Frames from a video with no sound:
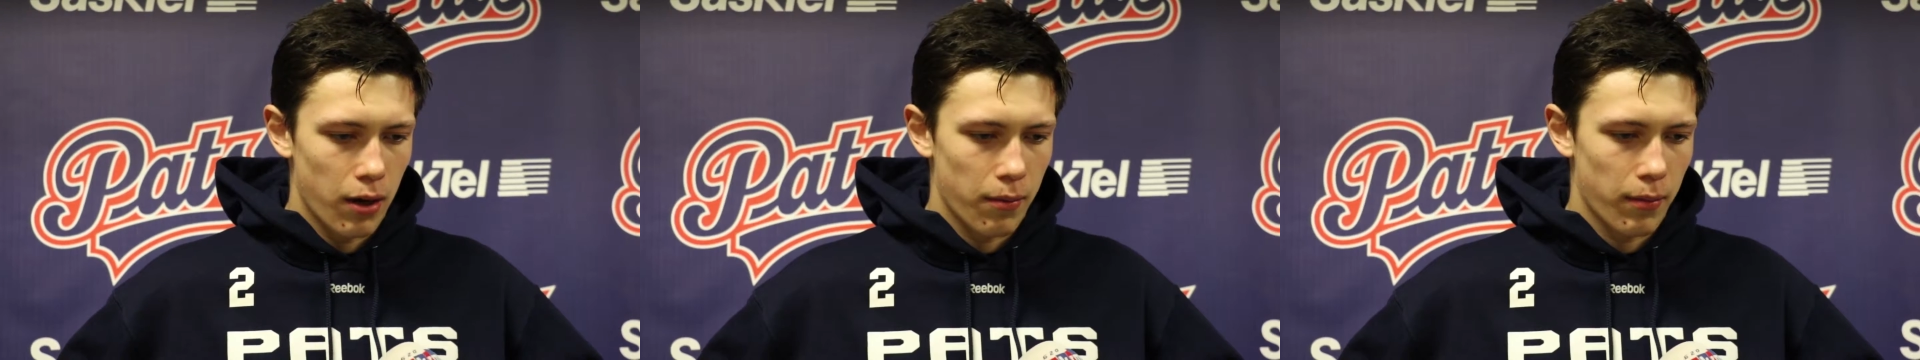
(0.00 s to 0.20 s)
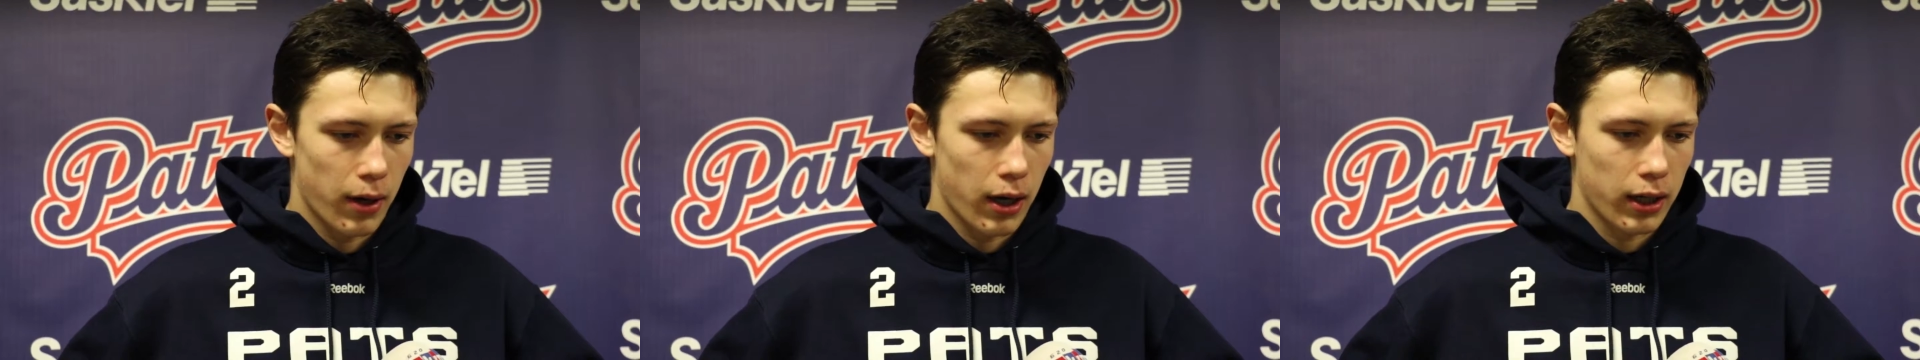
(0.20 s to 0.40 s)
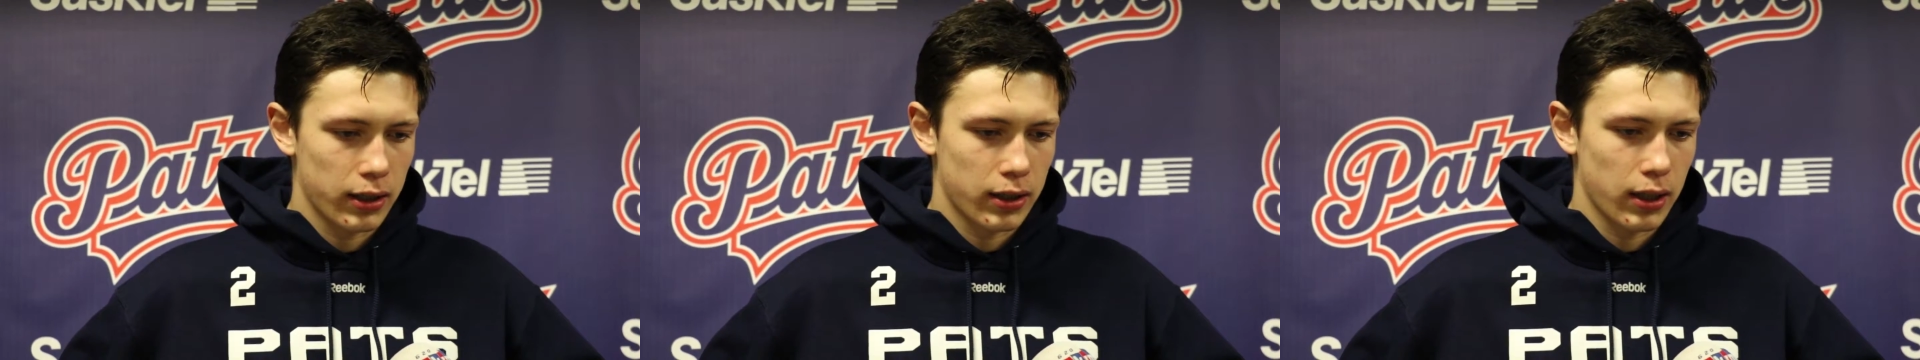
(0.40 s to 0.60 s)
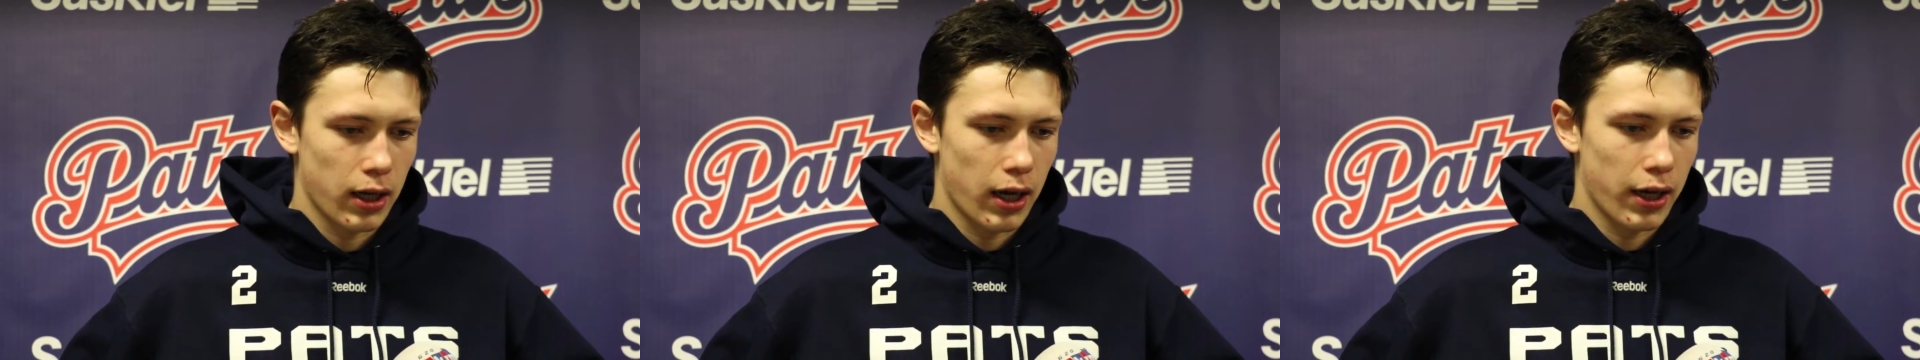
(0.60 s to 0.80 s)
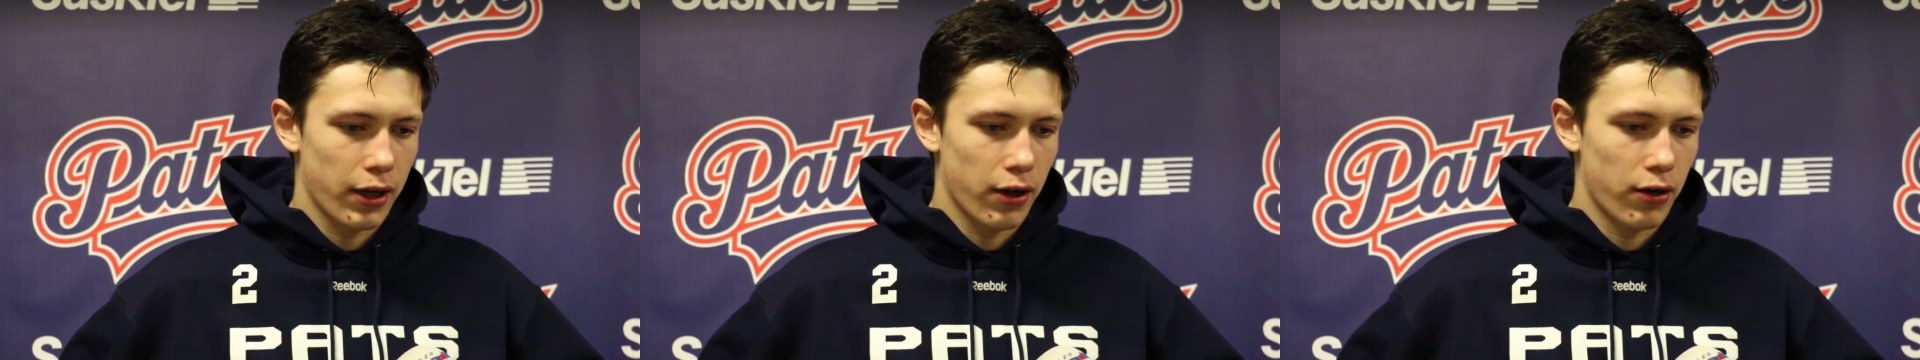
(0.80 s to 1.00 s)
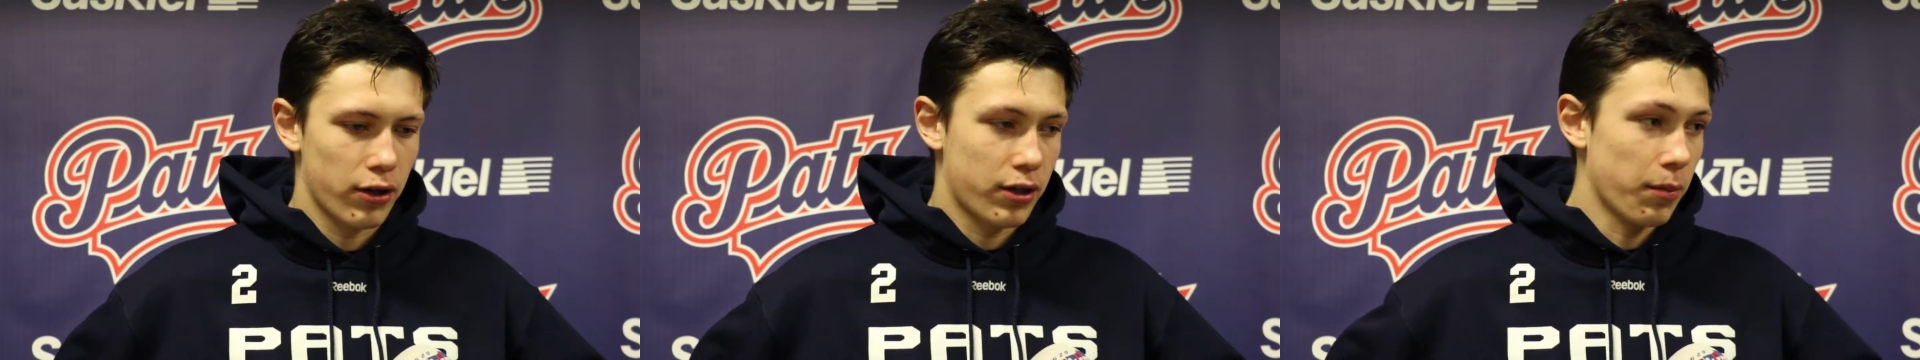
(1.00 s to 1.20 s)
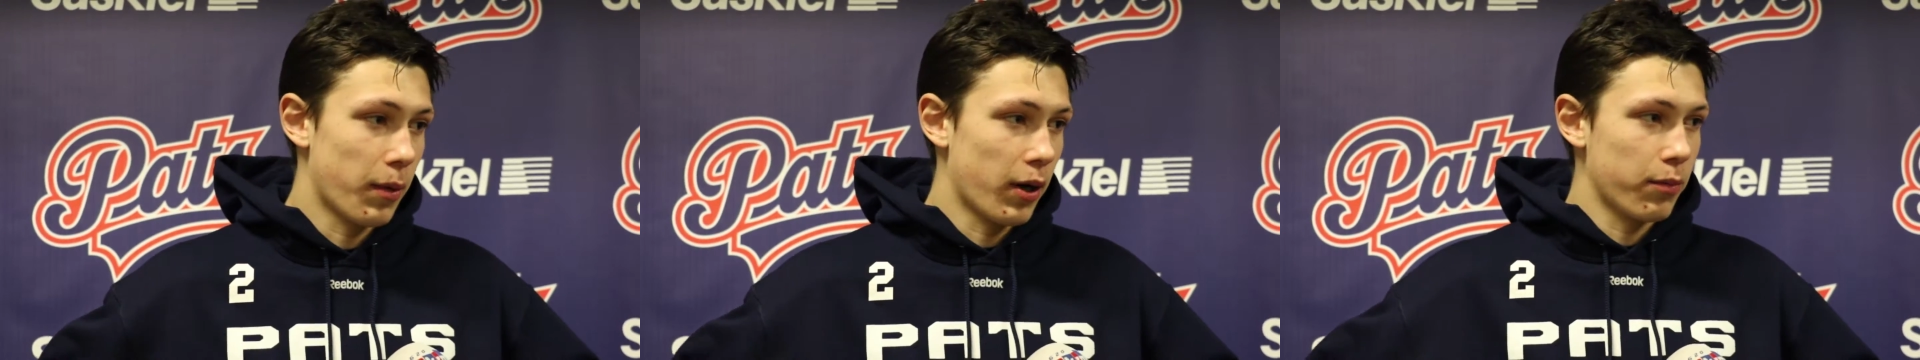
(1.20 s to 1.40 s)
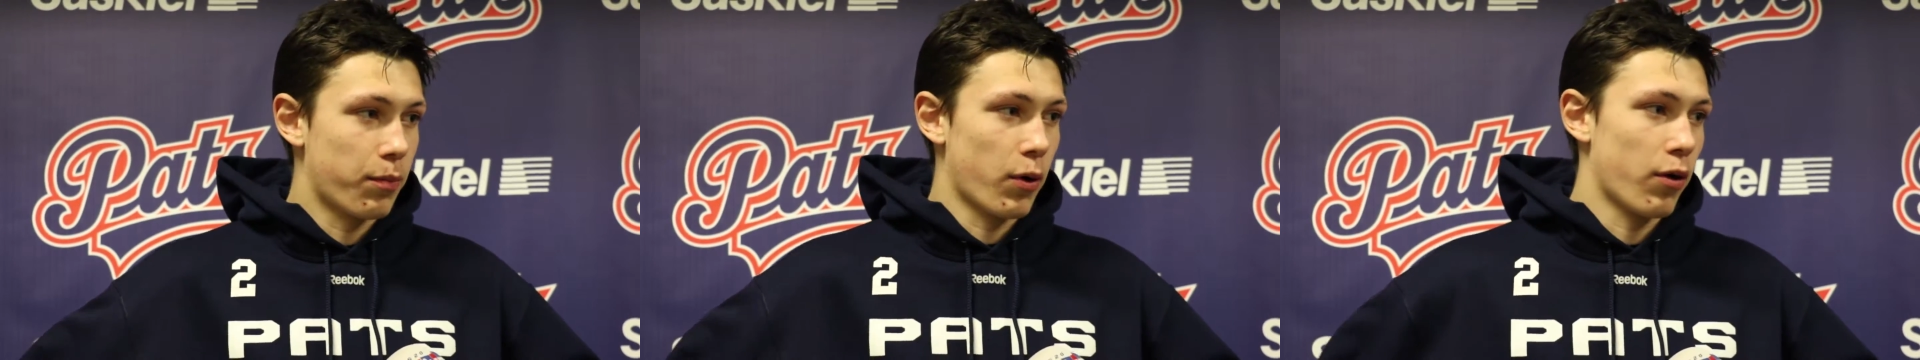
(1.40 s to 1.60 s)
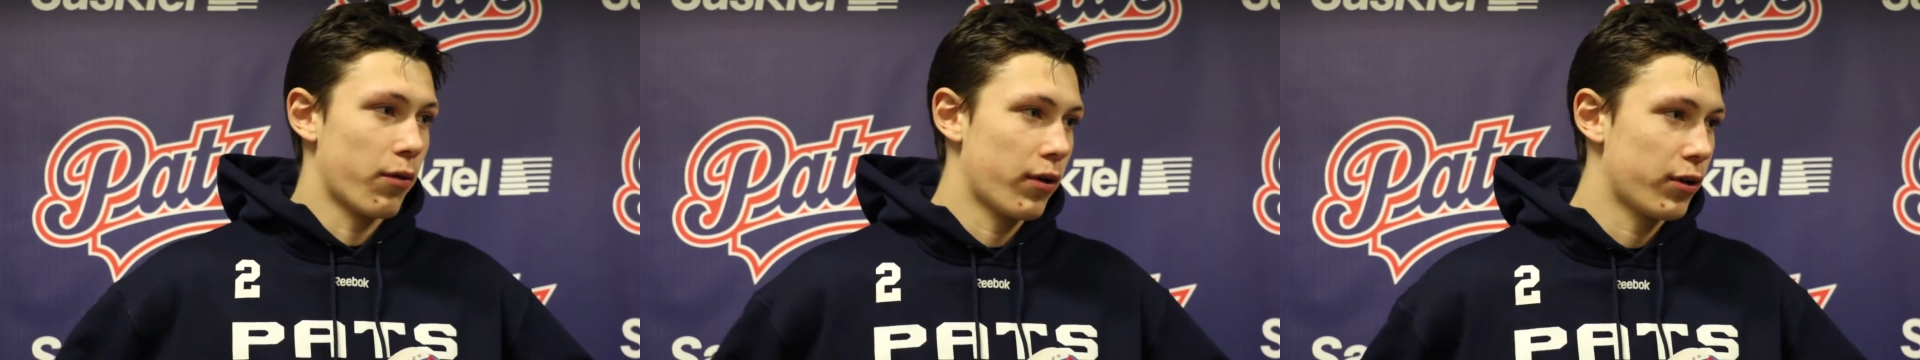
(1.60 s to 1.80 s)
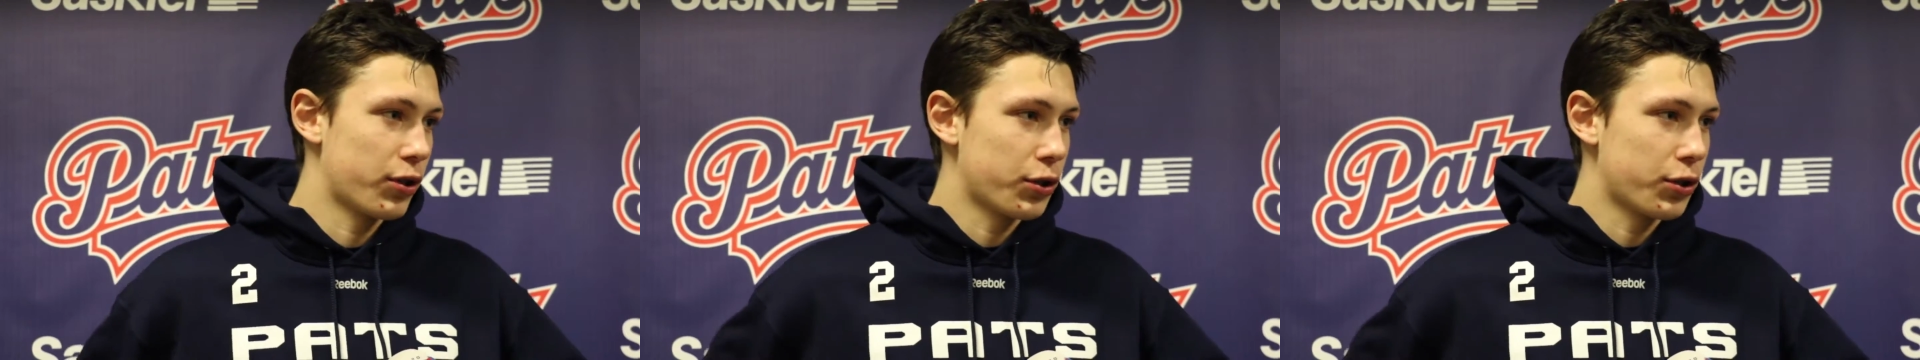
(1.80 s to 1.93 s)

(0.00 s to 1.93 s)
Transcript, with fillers: but I heard about Provorov,